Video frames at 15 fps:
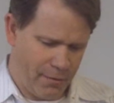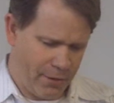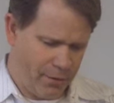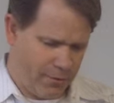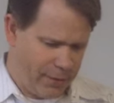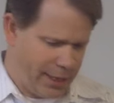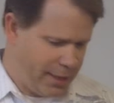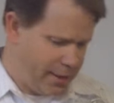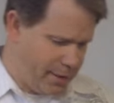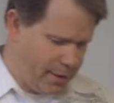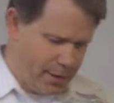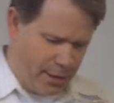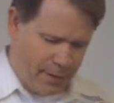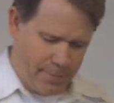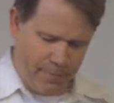I want to
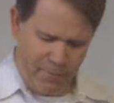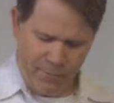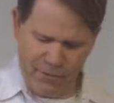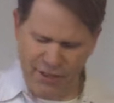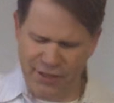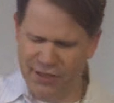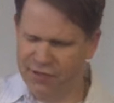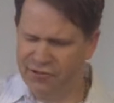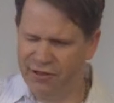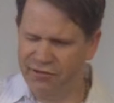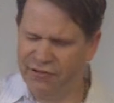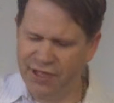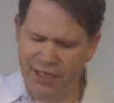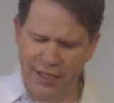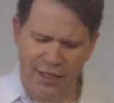read verses
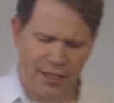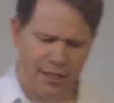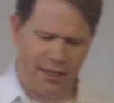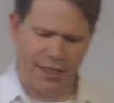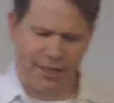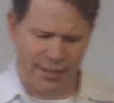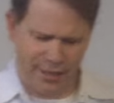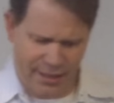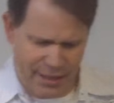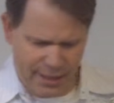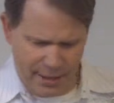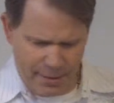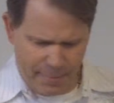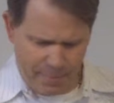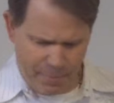15 and
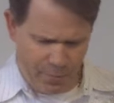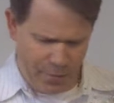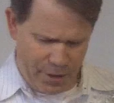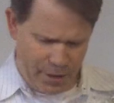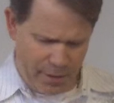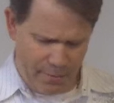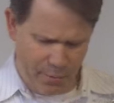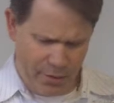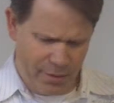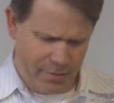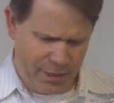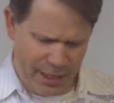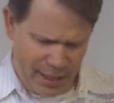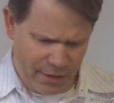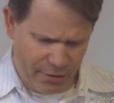19 and put
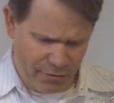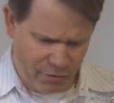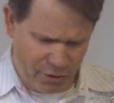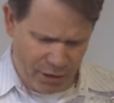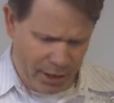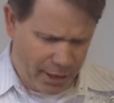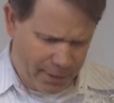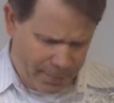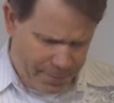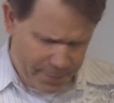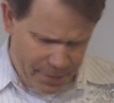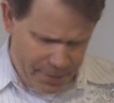them together for you.